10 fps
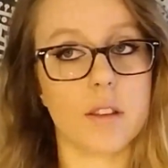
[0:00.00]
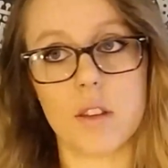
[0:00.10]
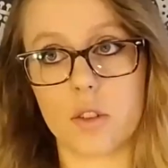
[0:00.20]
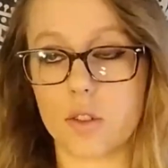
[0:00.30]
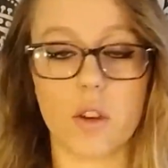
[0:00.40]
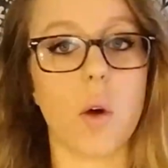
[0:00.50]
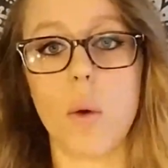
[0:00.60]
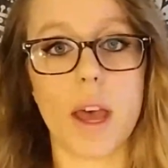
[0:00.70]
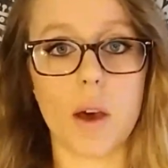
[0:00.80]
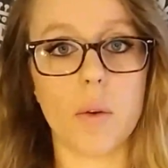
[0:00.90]
there's no
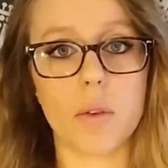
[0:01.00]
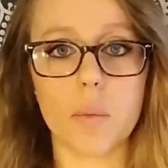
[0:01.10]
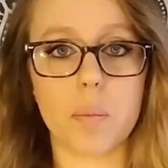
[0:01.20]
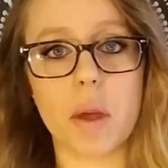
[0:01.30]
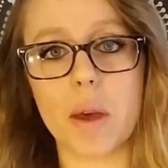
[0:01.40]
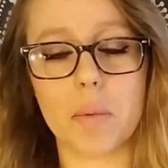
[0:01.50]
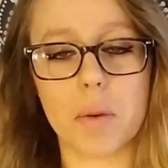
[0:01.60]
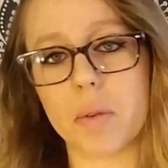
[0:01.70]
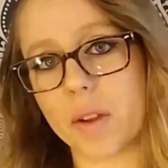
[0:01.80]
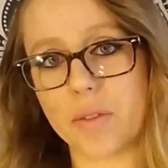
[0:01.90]
way I would be able to
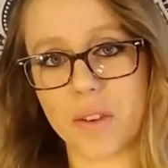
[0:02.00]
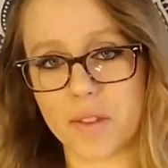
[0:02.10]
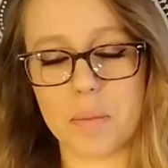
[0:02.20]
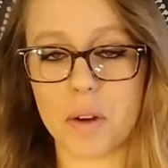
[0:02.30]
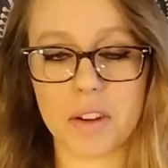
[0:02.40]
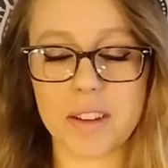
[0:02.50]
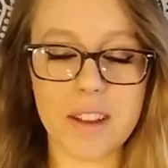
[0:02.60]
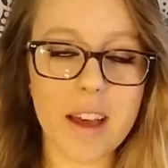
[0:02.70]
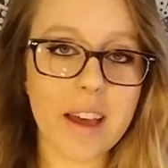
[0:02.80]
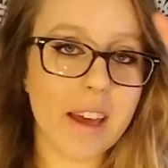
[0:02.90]
read 50 books
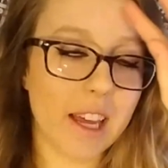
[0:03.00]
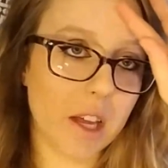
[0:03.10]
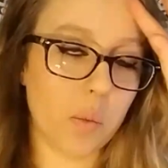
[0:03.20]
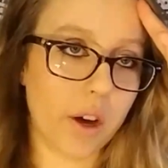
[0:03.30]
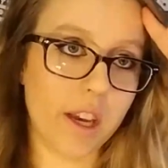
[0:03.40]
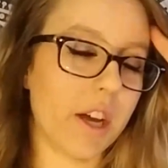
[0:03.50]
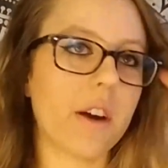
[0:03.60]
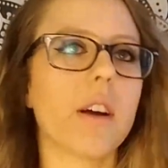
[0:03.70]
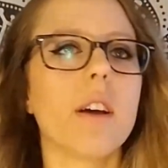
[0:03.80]
in 1 year.